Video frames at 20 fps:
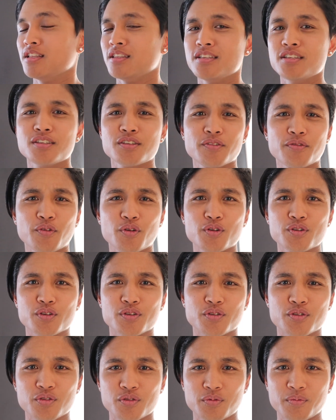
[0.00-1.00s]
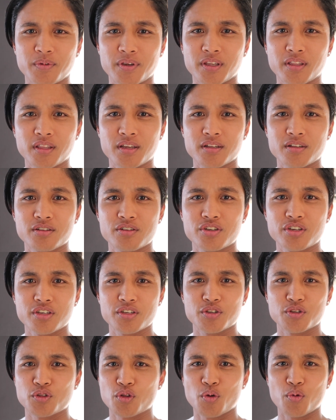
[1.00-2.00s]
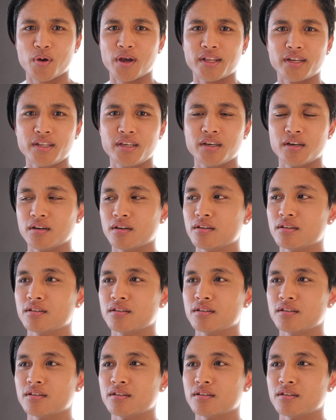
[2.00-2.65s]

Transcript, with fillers: This is of course assuming that she has no idea.